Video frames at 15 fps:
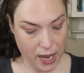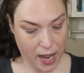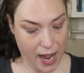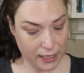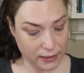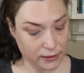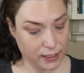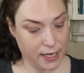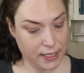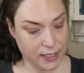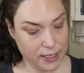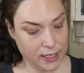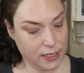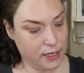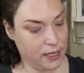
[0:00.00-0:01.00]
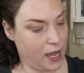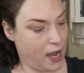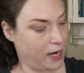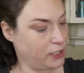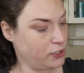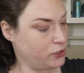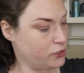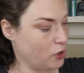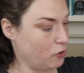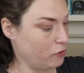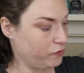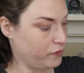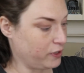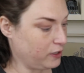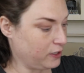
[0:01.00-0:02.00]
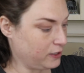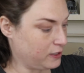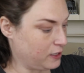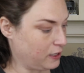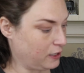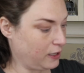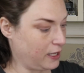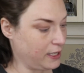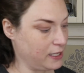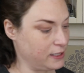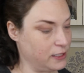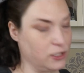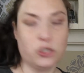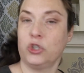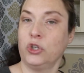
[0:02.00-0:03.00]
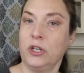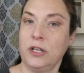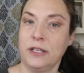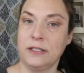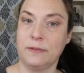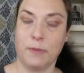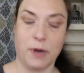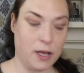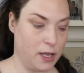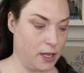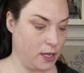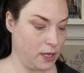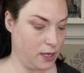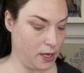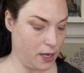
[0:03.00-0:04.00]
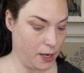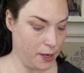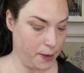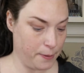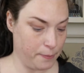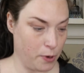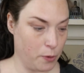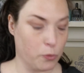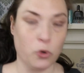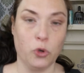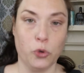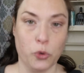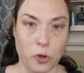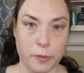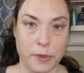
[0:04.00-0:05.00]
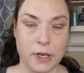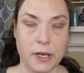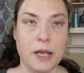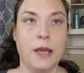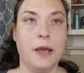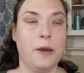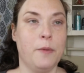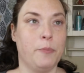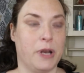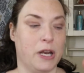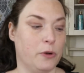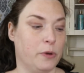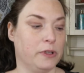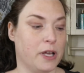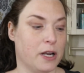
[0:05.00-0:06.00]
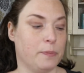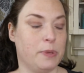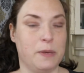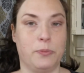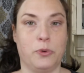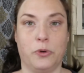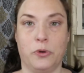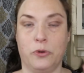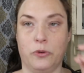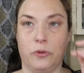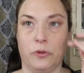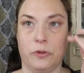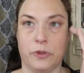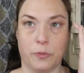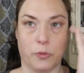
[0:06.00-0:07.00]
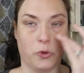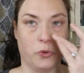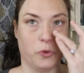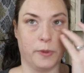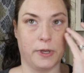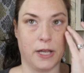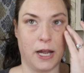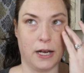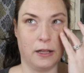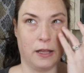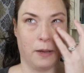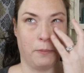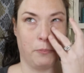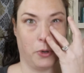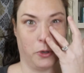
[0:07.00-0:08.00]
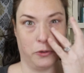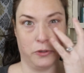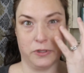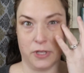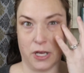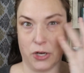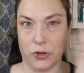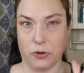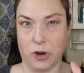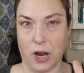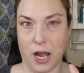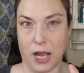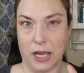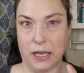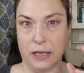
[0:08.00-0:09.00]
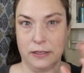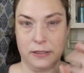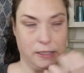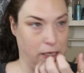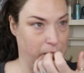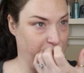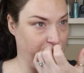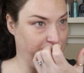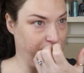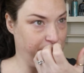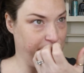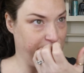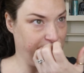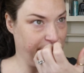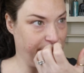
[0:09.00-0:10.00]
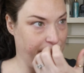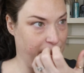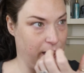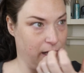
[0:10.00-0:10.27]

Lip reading: I like it. I don't feel it like it's as good as my Merle Norman, but I know a lot of people, the Merle Norman kind of like burns the under eye skin a little bit.